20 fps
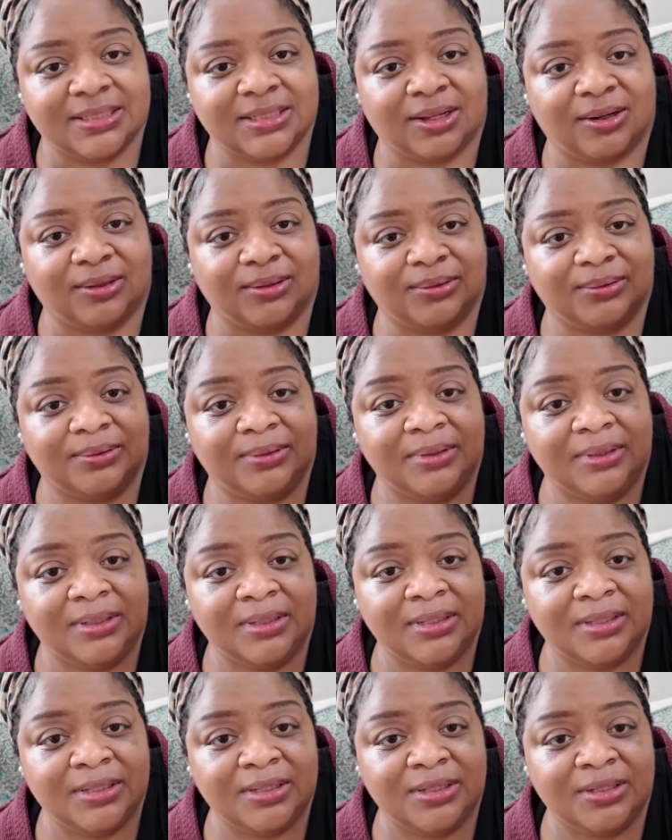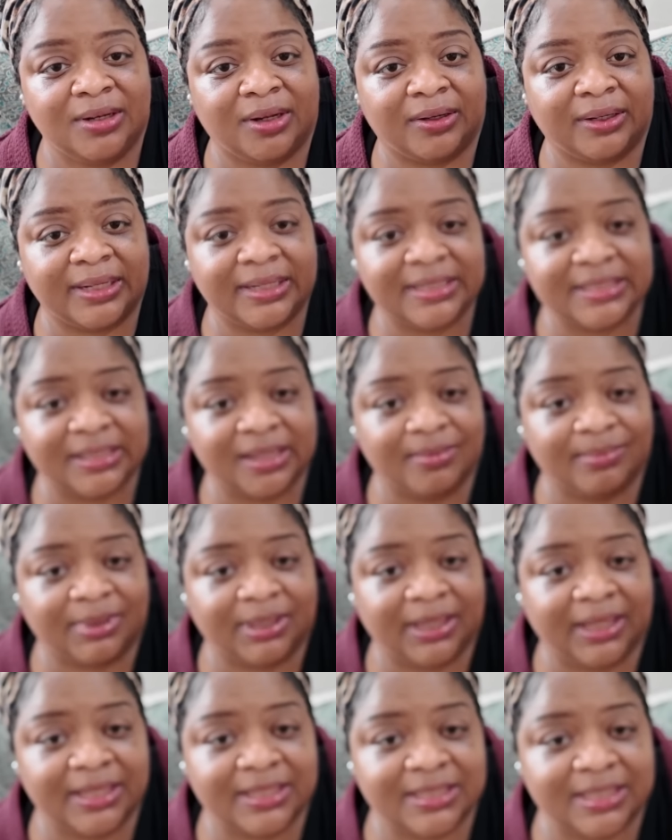So, you know, that's something
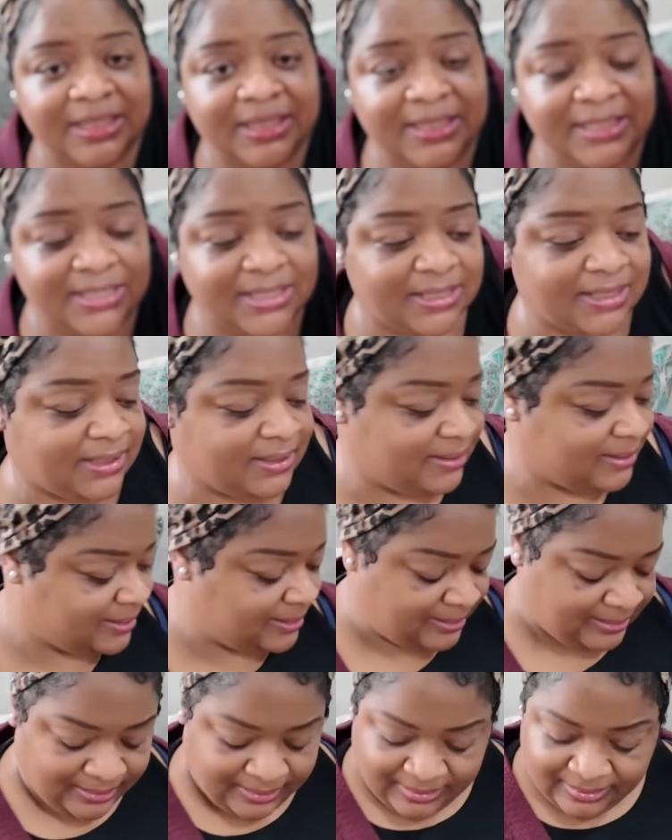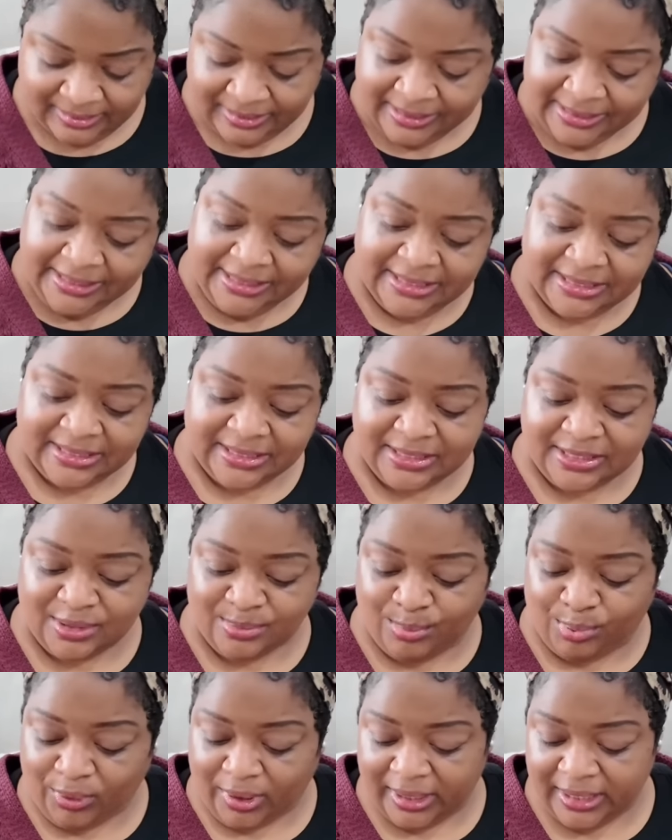that's easy to
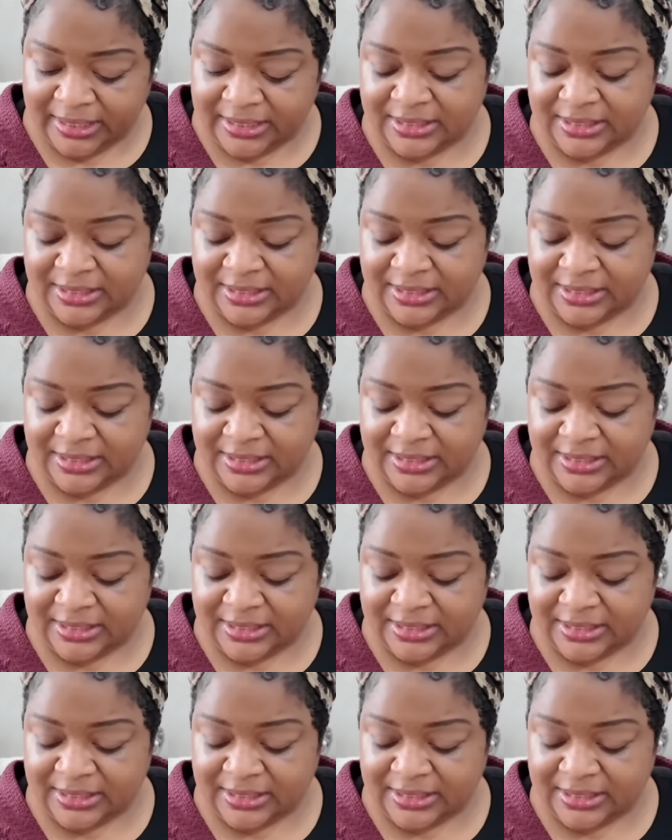break.